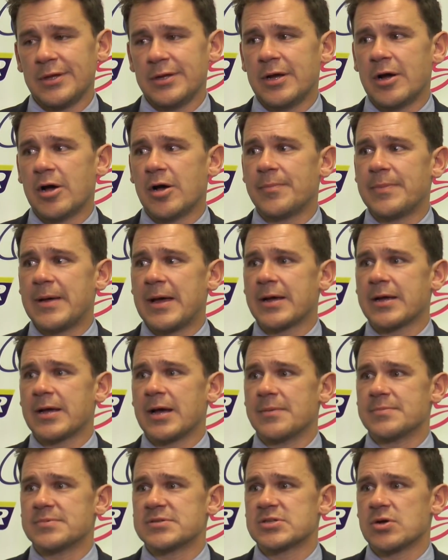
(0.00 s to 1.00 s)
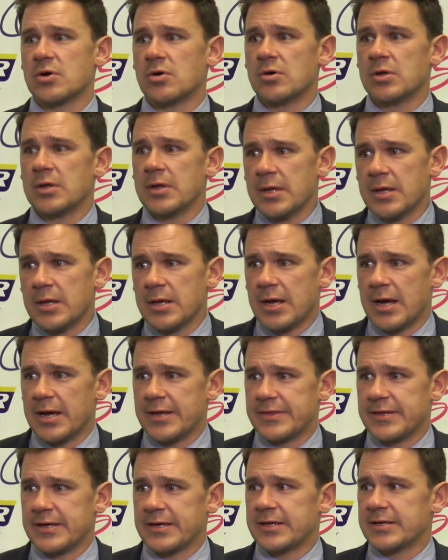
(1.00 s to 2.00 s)
Now I'll back up. So I
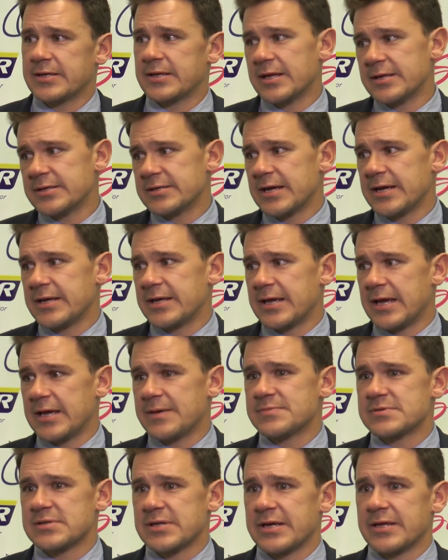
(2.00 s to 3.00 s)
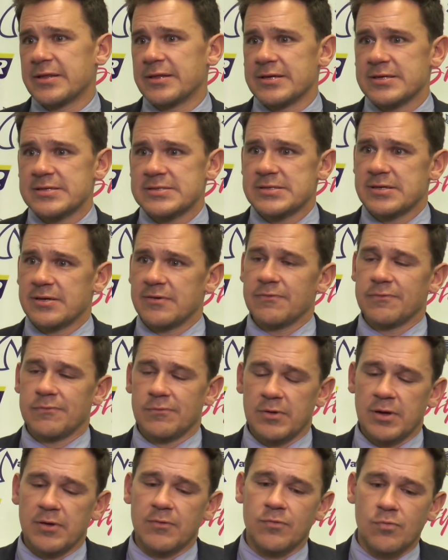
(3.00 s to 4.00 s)
think in tight games like this,
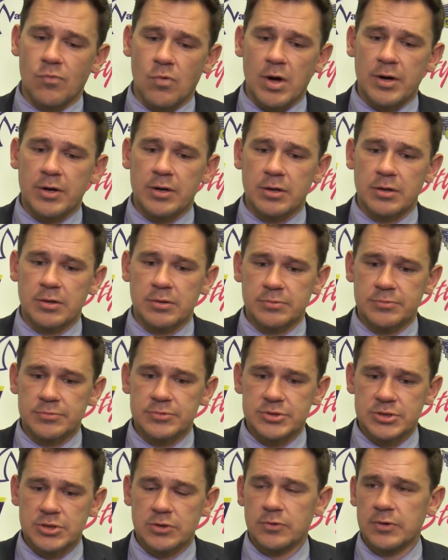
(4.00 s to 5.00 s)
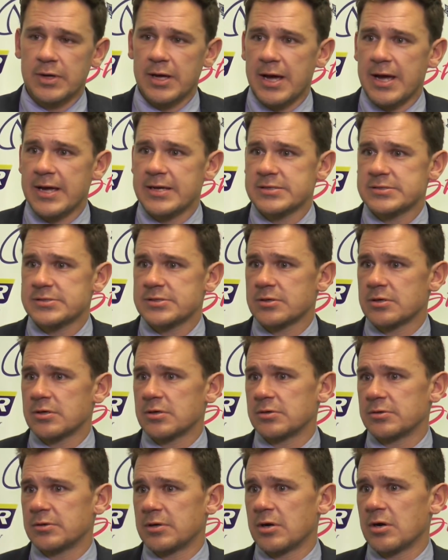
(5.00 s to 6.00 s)
if one or two guys
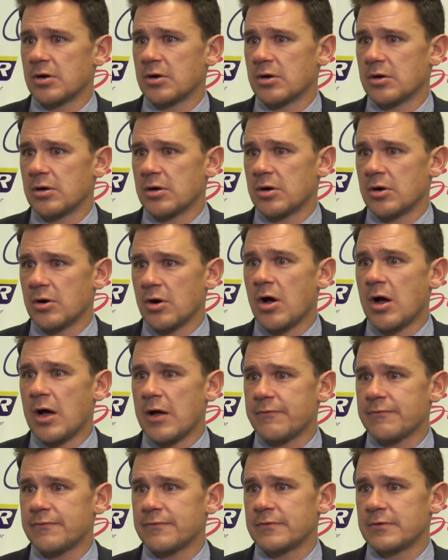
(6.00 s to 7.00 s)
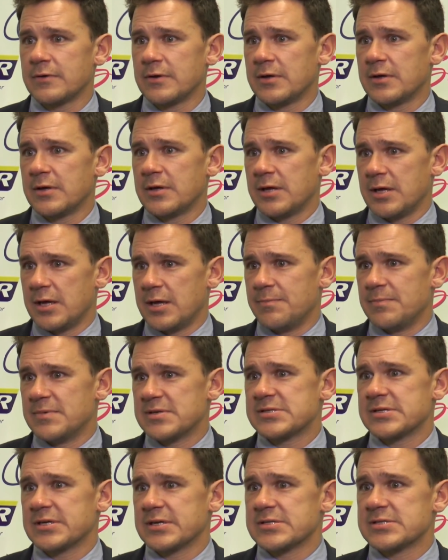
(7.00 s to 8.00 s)
are off and
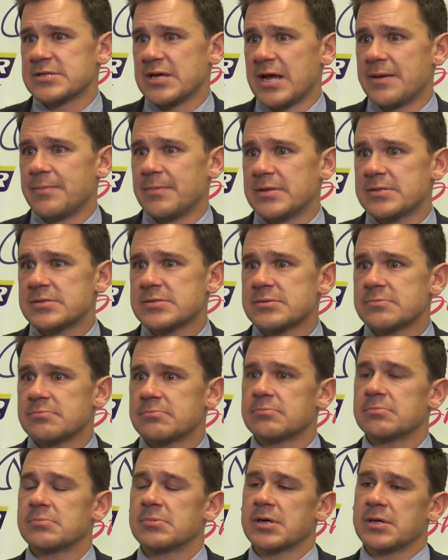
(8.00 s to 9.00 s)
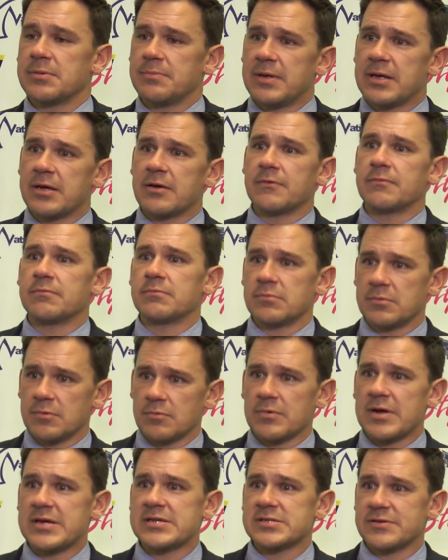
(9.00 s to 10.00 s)
missing assignments, we can make the
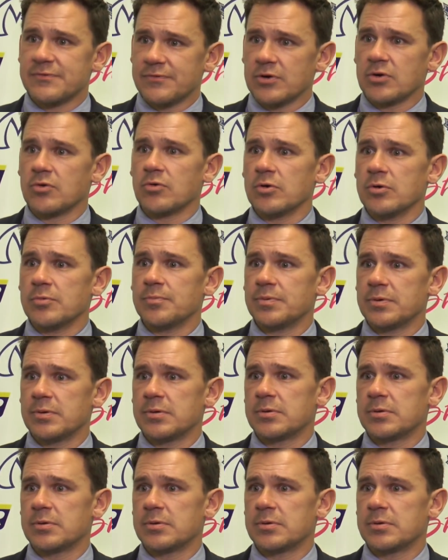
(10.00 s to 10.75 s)
rest of a group